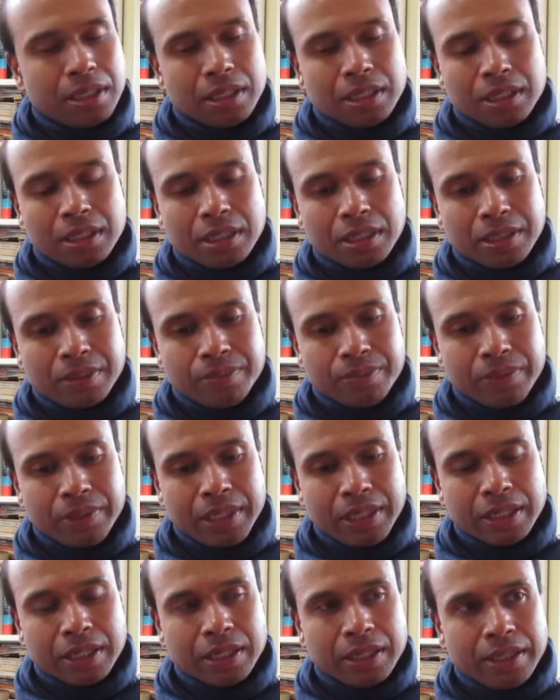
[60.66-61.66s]
Um,
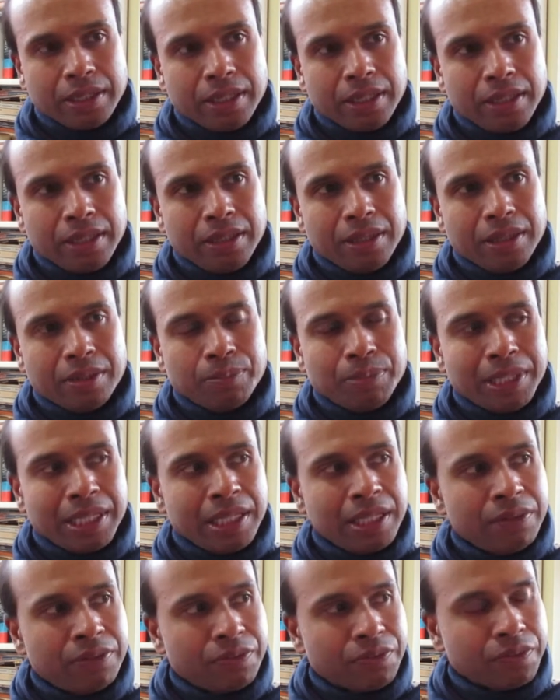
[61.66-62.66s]
the, uh, the, the
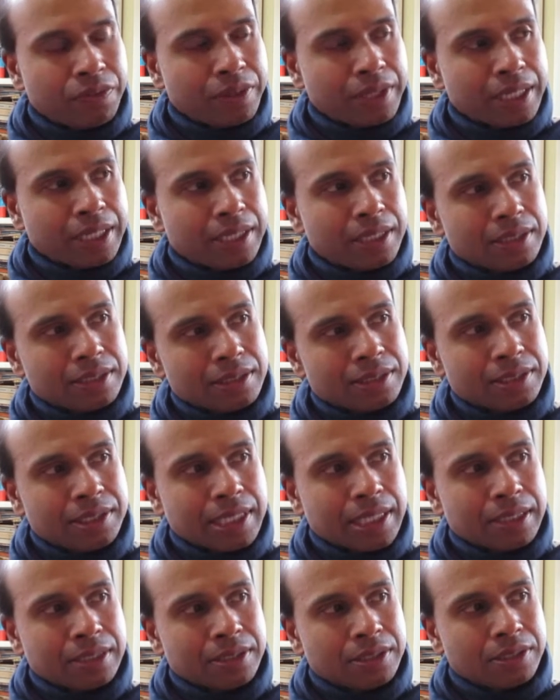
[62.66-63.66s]
belief that
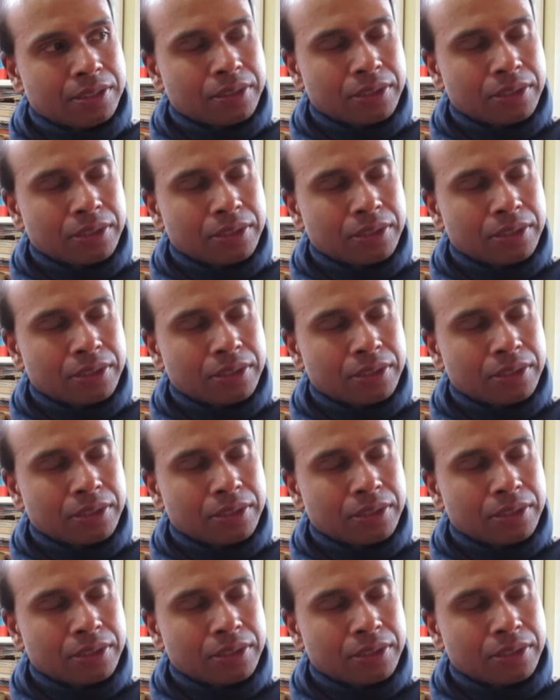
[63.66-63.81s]
sex is